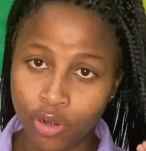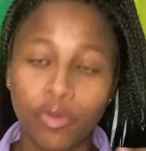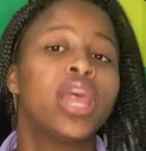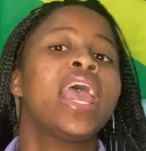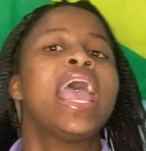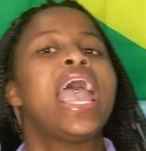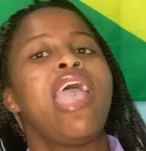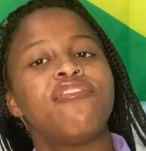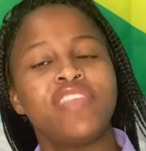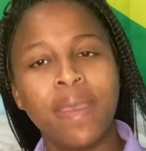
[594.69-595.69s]
But
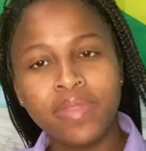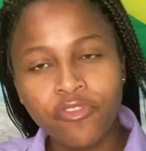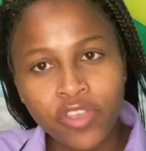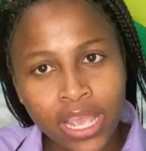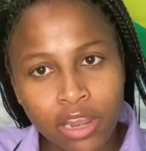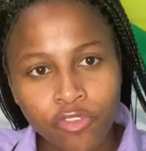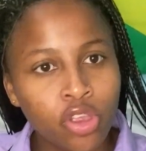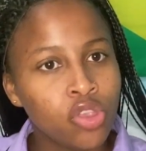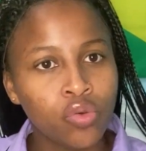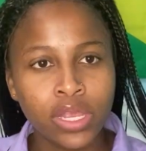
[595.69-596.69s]
if them did forget the front,
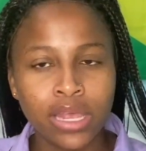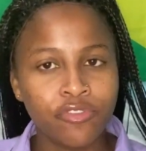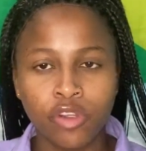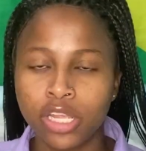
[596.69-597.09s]
you wouldn't get the front.